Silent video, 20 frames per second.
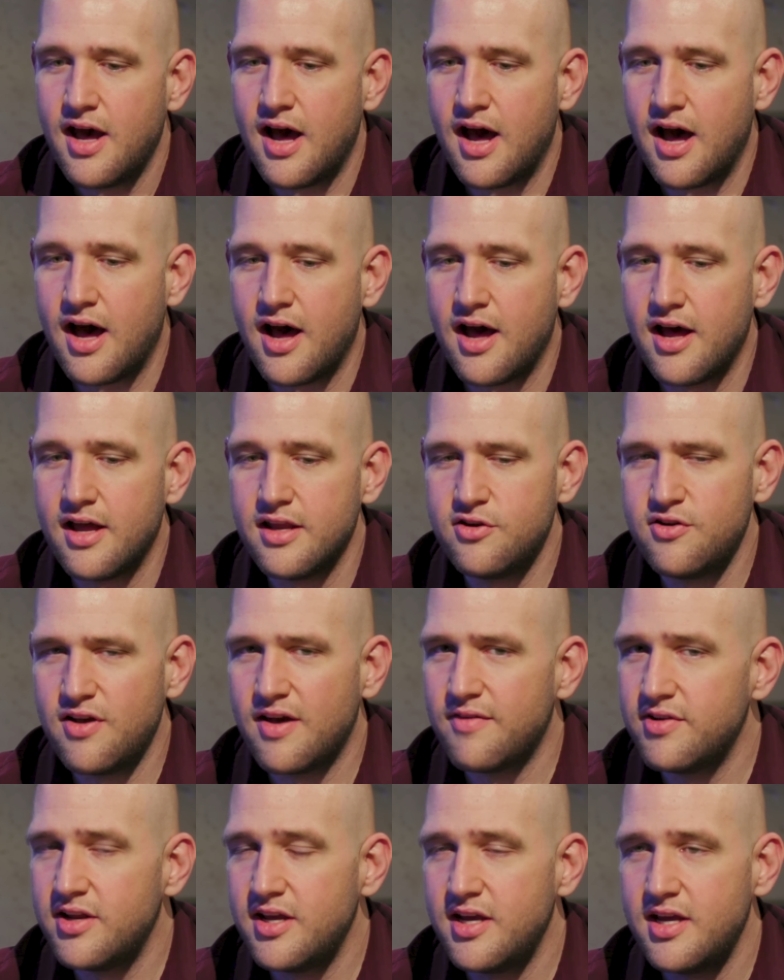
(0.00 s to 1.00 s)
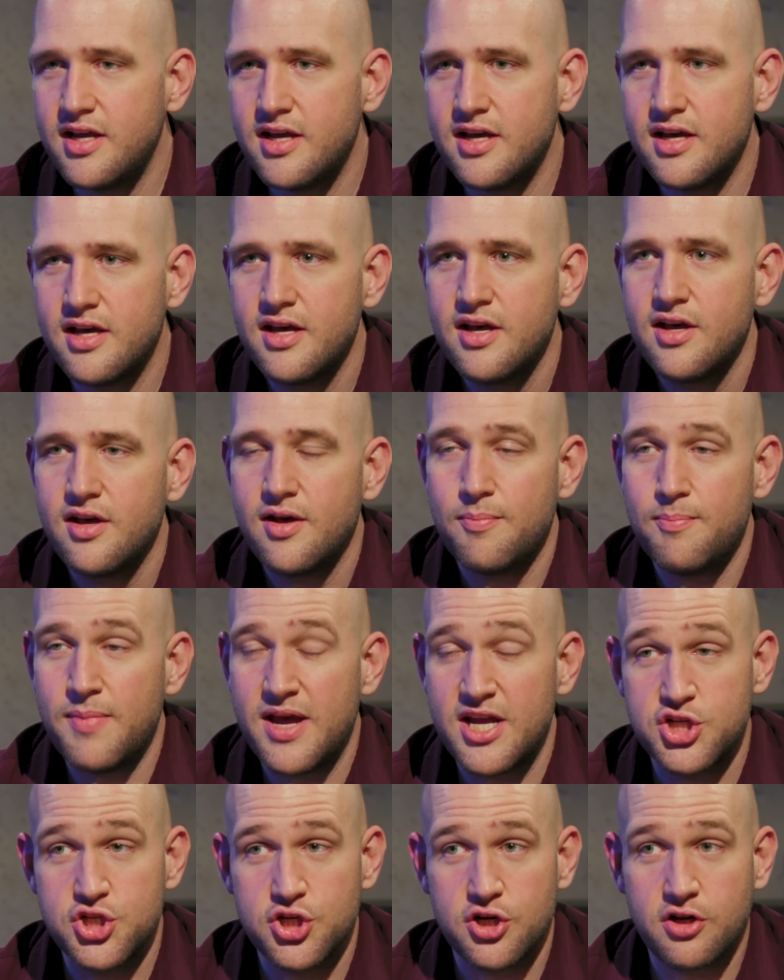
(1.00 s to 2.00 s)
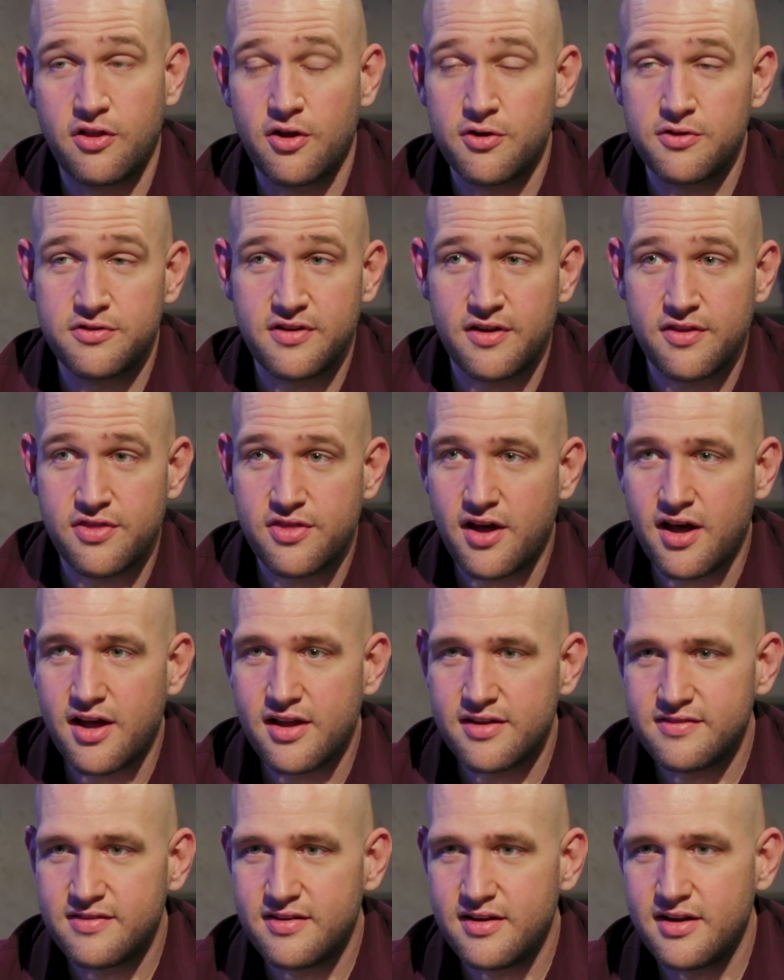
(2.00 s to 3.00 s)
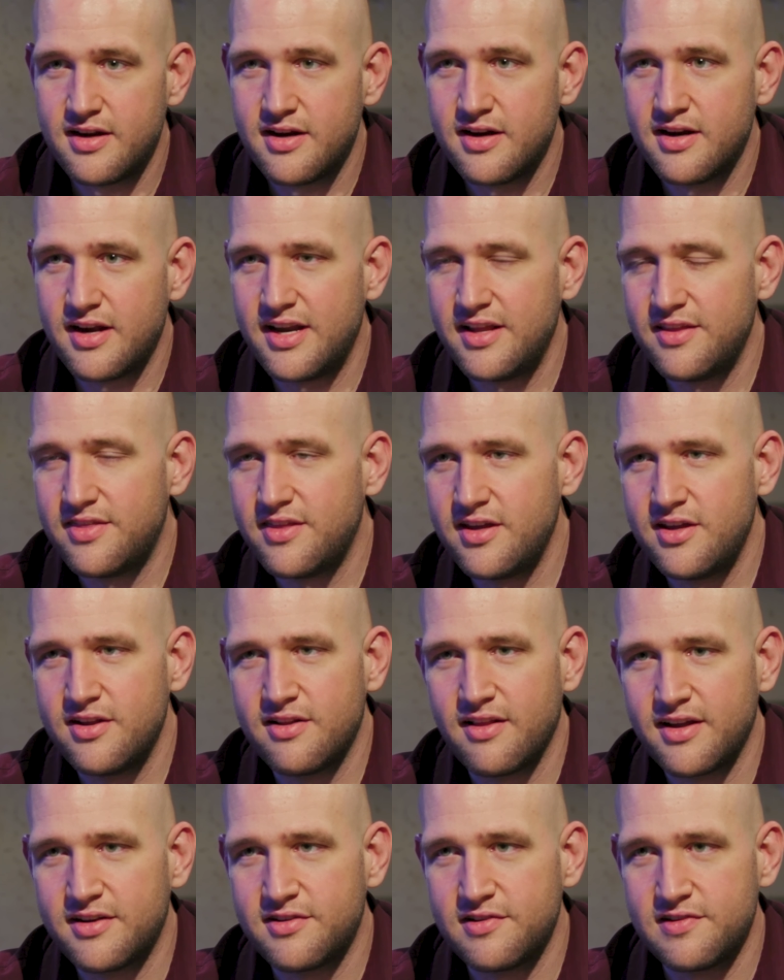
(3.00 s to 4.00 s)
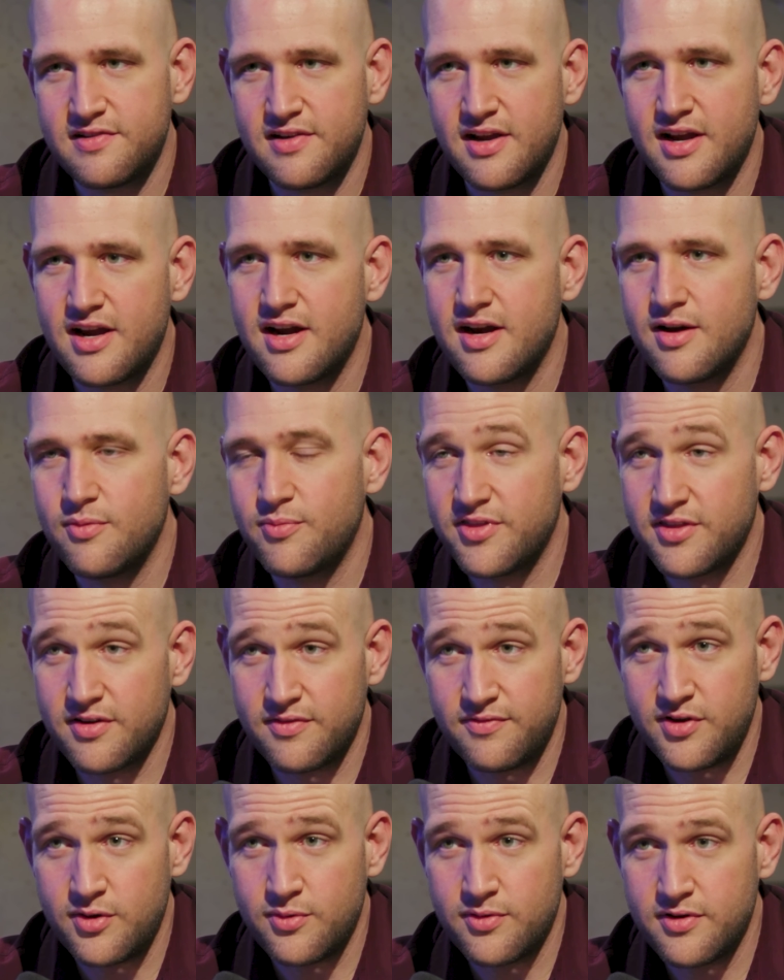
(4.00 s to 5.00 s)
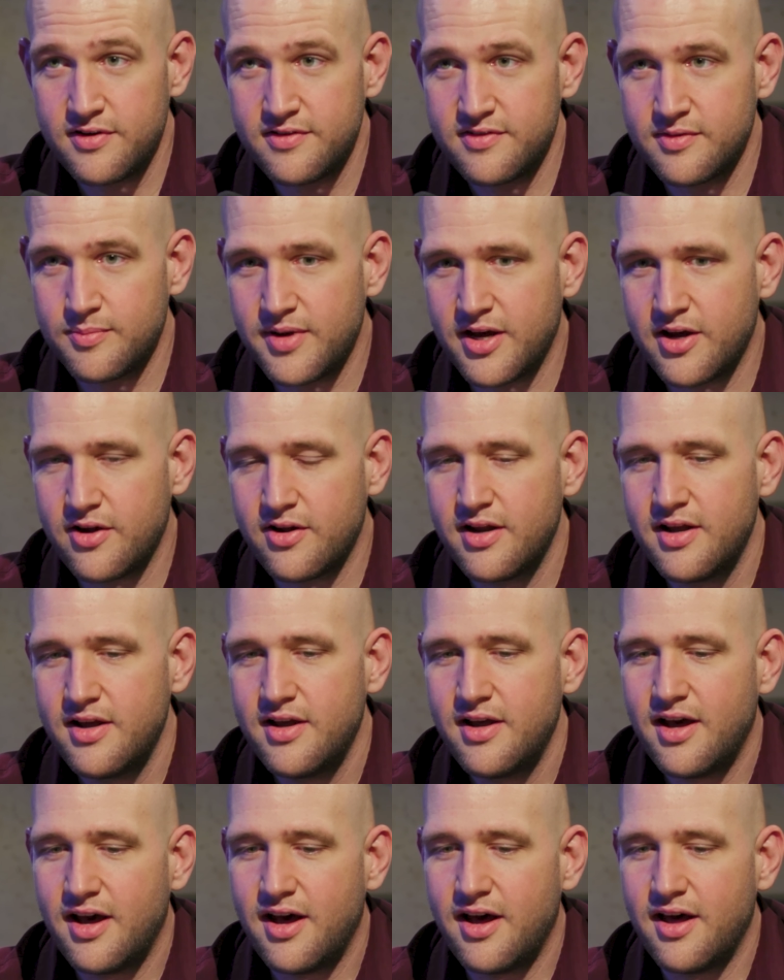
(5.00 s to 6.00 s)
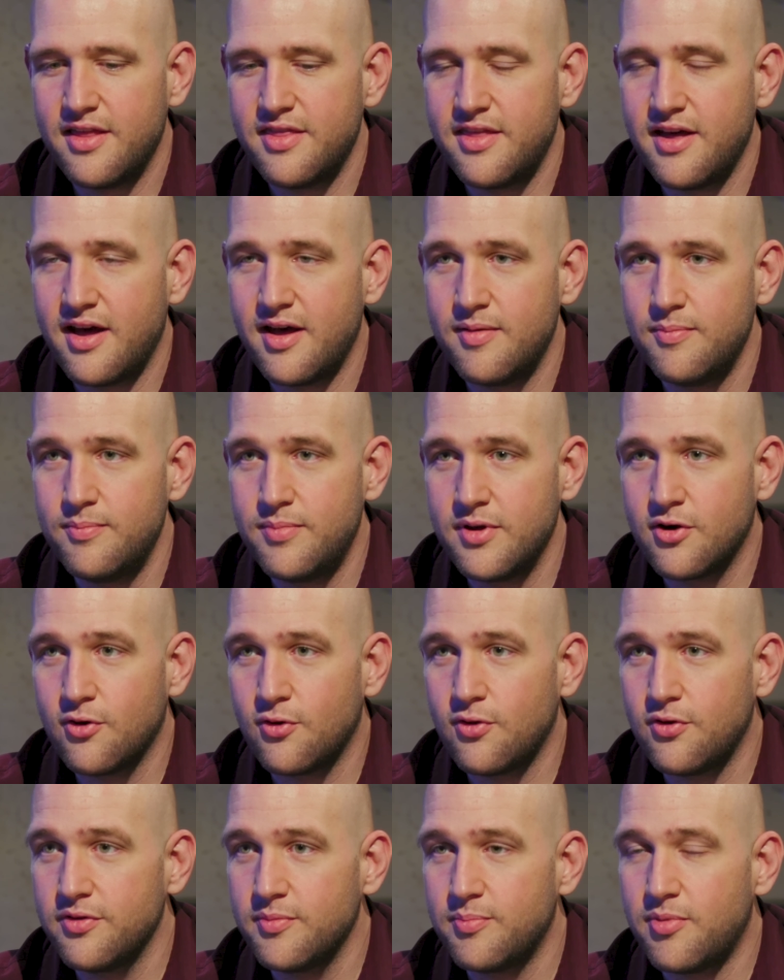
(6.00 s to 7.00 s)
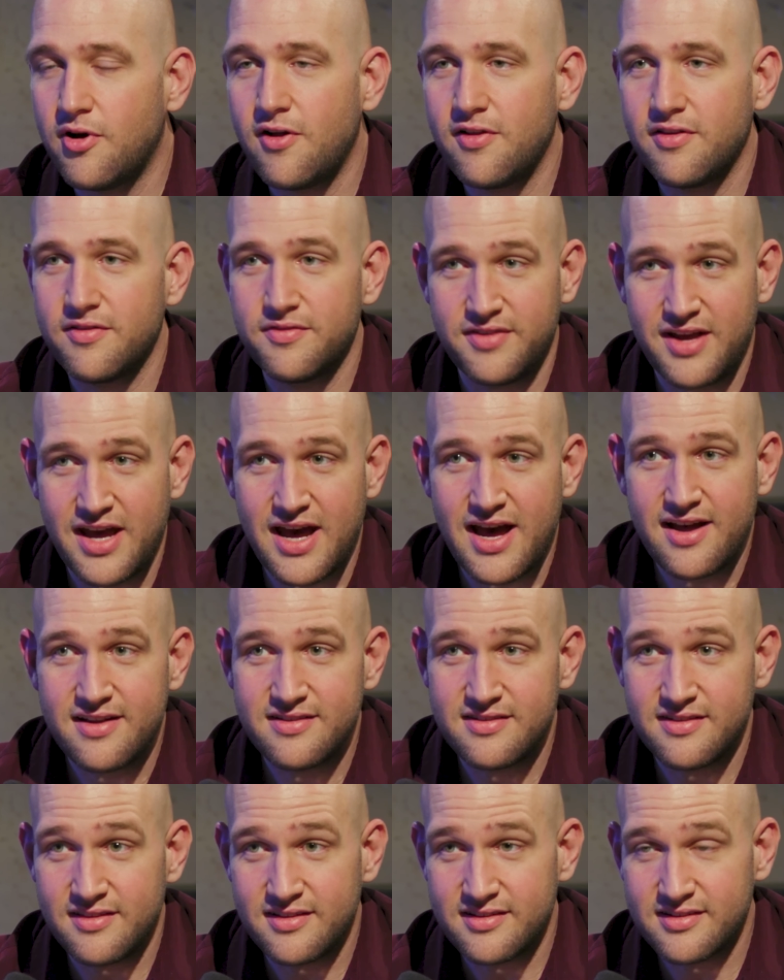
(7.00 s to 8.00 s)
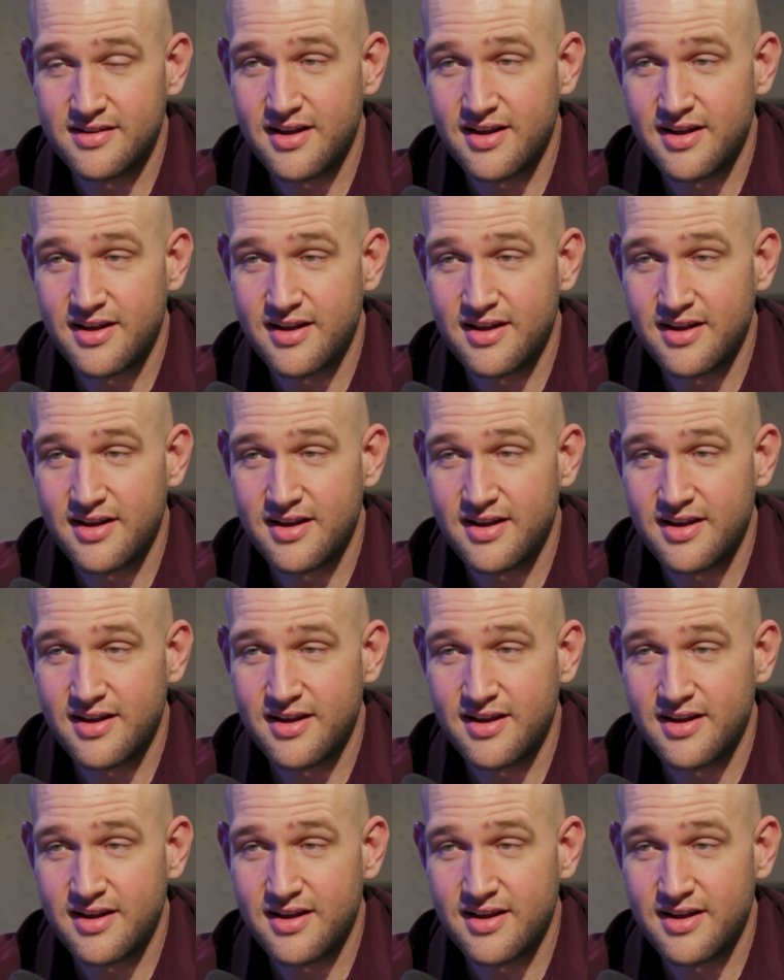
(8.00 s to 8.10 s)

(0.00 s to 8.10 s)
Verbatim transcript: Do you have any major closing thoughts here? Anything you'd like to share with our viewers about that big old ball of gas in the